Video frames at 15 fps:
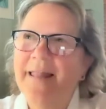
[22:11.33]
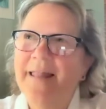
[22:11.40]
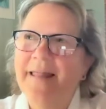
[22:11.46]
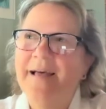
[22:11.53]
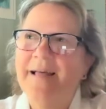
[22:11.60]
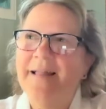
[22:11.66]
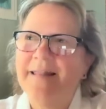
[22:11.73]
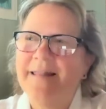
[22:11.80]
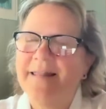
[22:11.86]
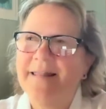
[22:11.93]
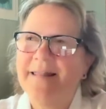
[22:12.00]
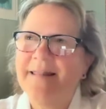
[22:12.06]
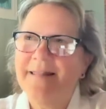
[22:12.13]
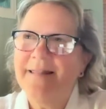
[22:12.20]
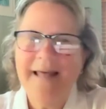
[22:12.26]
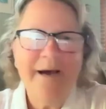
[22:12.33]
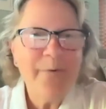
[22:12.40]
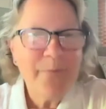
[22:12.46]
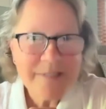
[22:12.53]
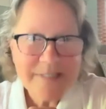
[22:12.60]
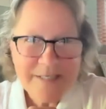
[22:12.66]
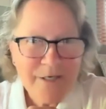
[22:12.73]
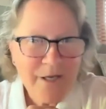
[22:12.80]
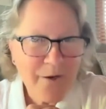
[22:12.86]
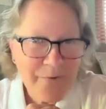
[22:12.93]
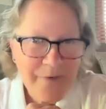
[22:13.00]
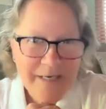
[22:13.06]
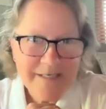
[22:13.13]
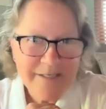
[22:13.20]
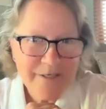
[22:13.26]
that that was a
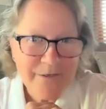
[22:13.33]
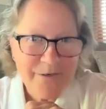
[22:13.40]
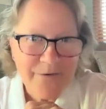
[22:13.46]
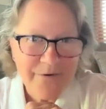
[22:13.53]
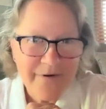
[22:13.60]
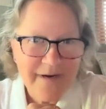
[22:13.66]
knowing too